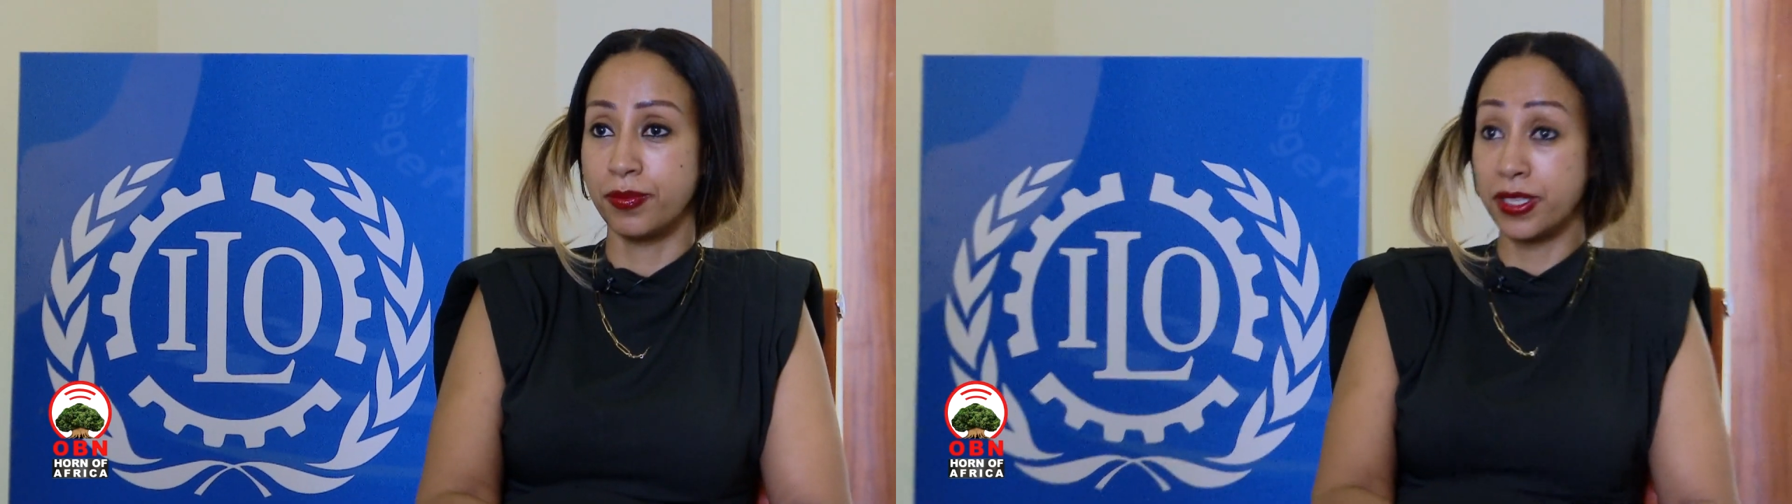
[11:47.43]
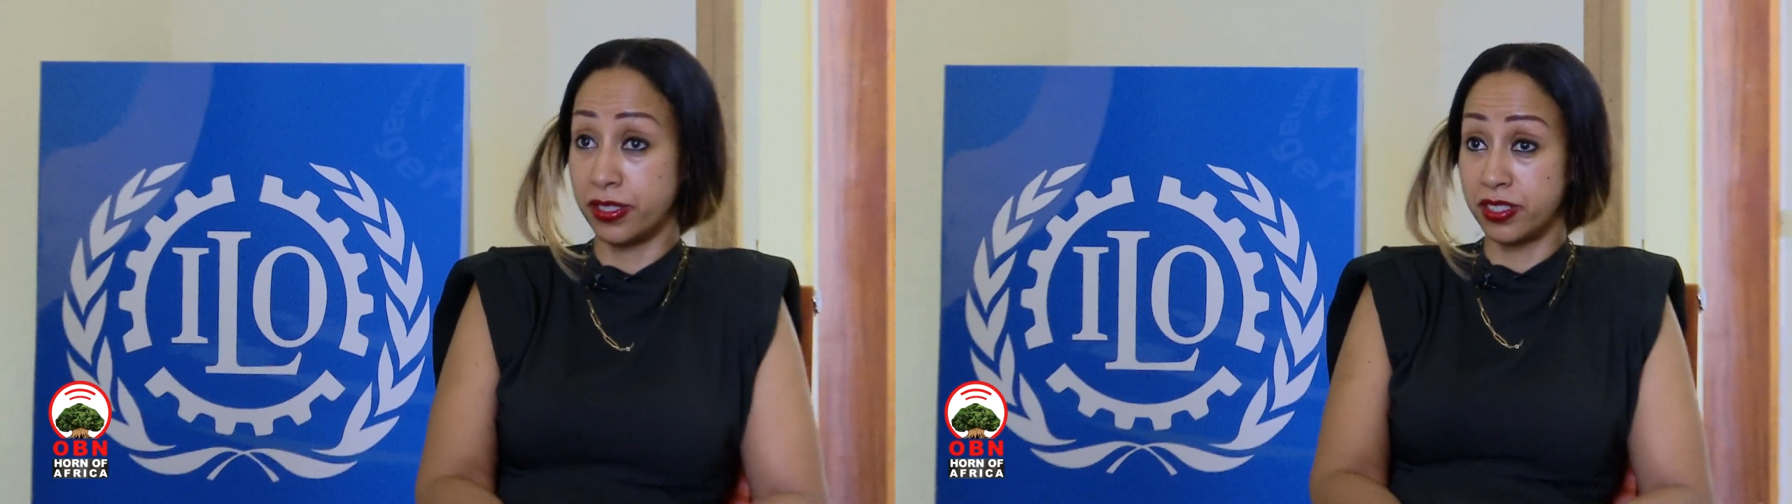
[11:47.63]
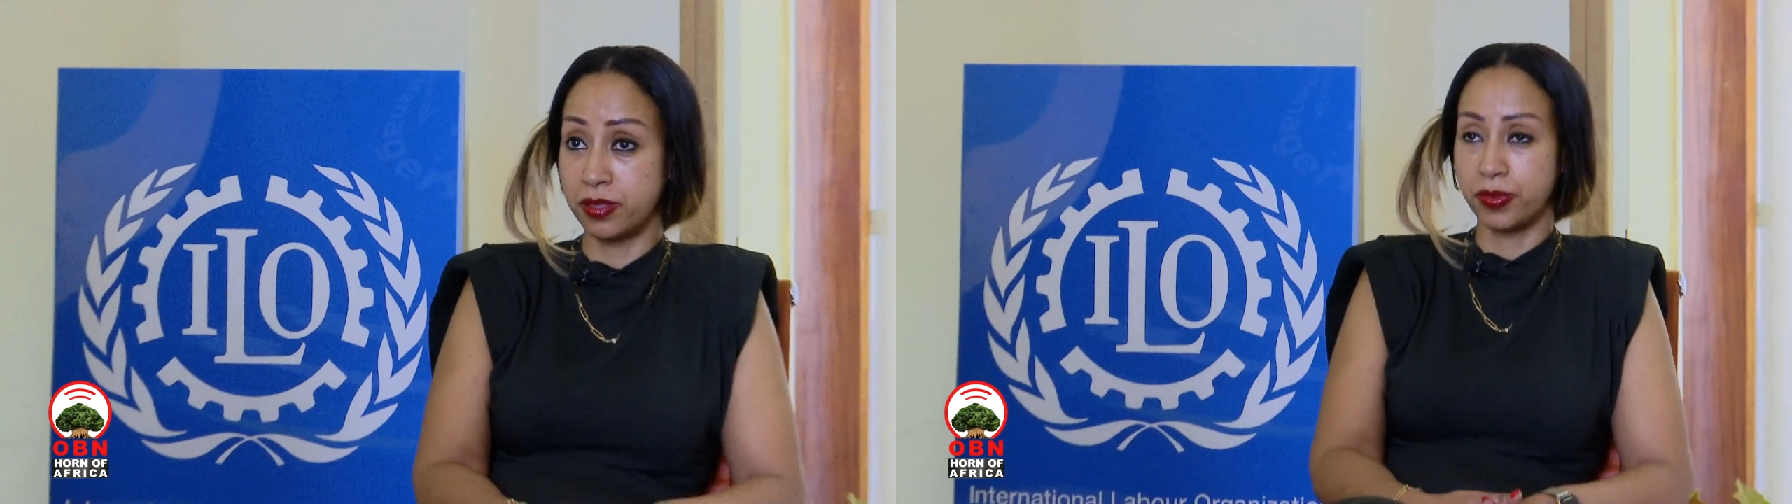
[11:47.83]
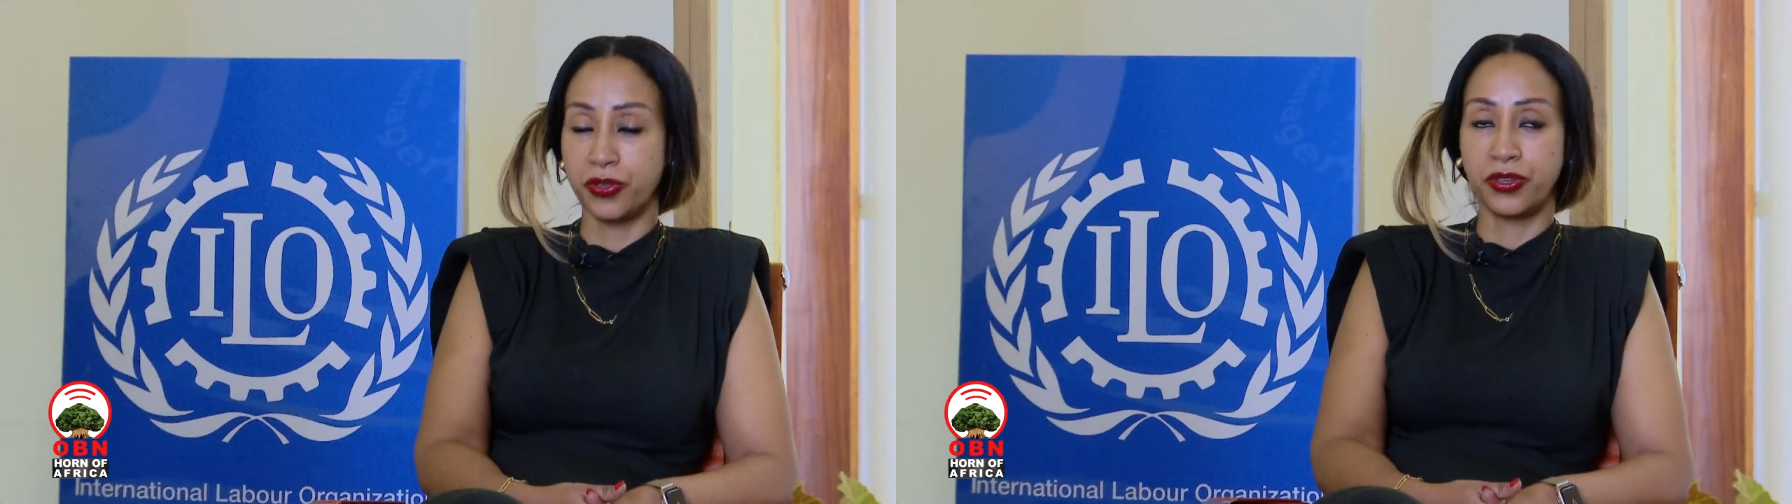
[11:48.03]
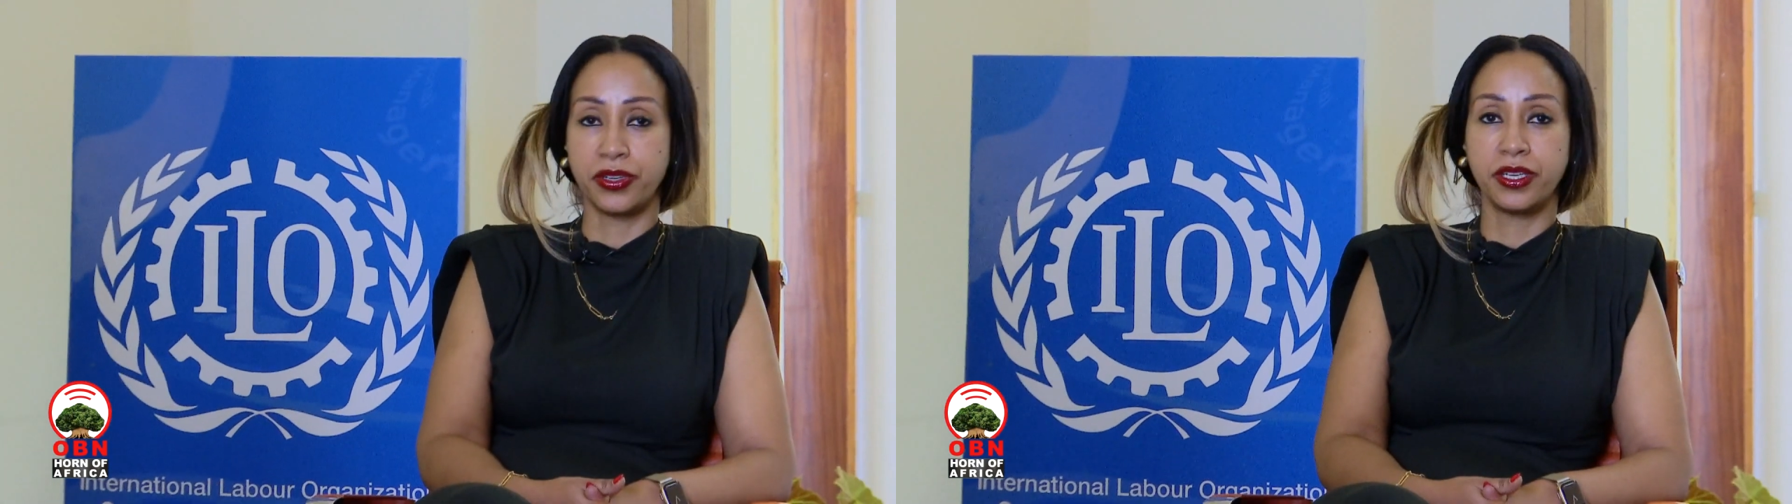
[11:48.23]

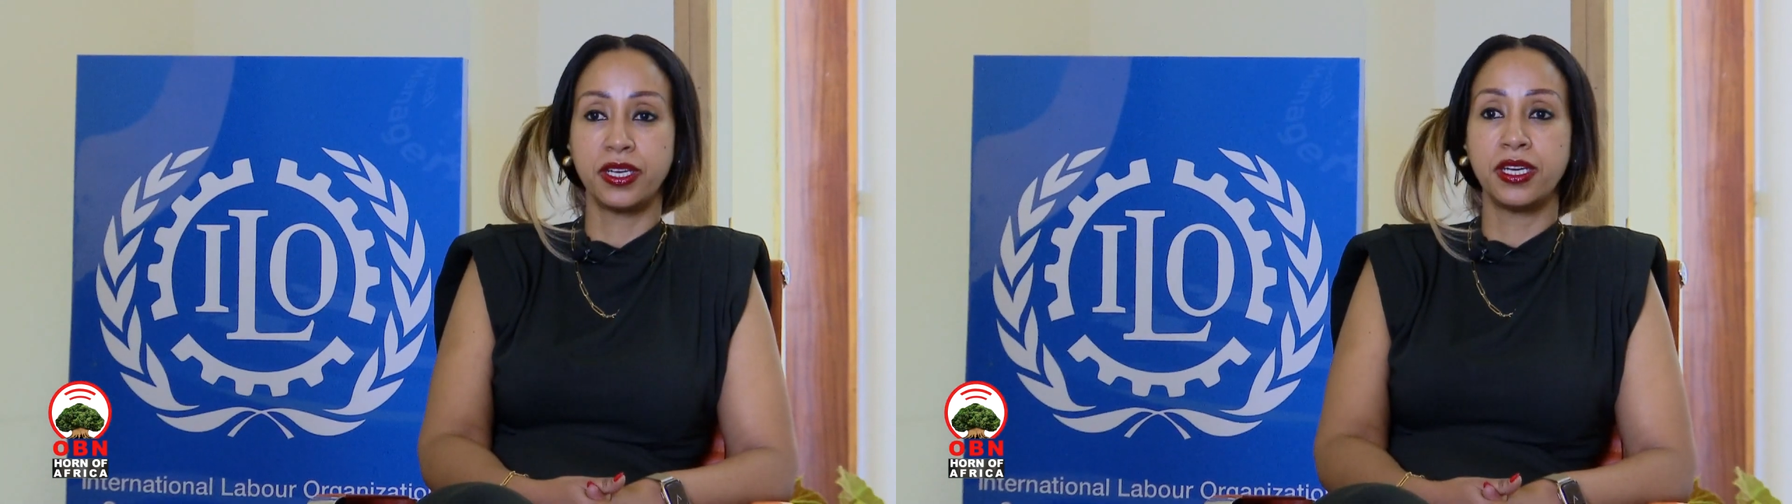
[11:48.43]
multidisciplinary